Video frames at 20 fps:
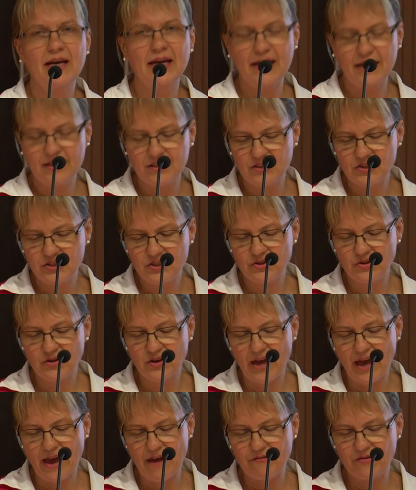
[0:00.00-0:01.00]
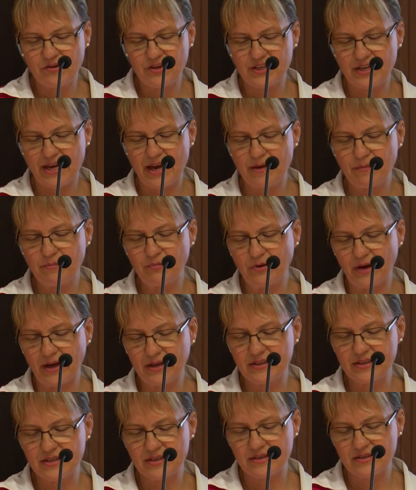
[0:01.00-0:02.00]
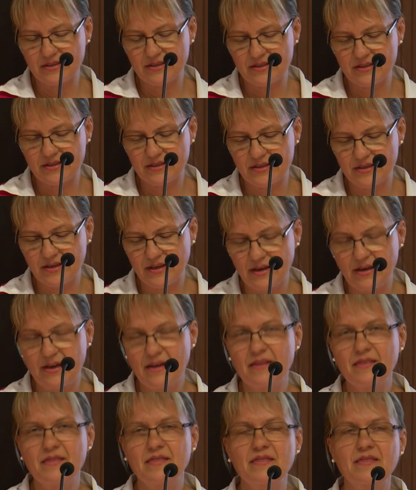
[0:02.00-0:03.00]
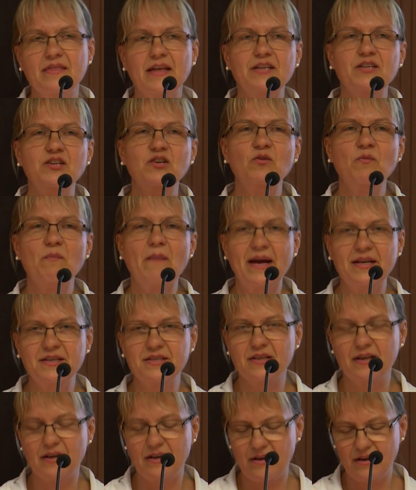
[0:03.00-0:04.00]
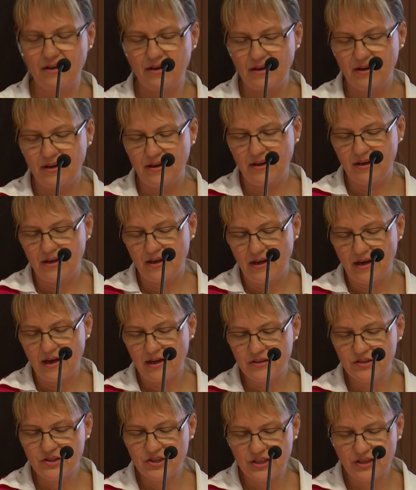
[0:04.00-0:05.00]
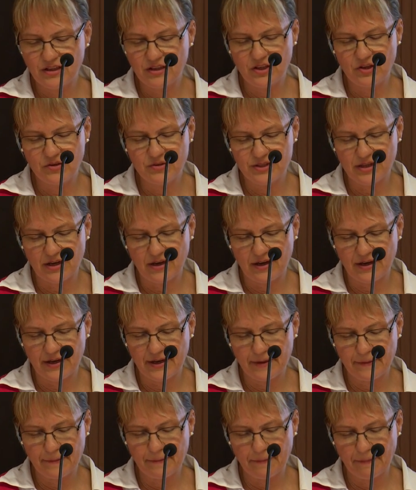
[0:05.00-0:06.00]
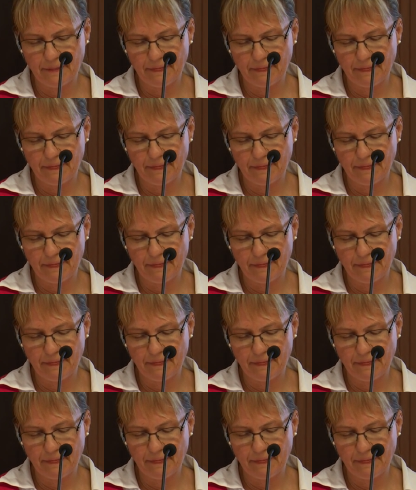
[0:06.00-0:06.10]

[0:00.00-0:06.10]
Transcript: into everyday practice that you matter until you die.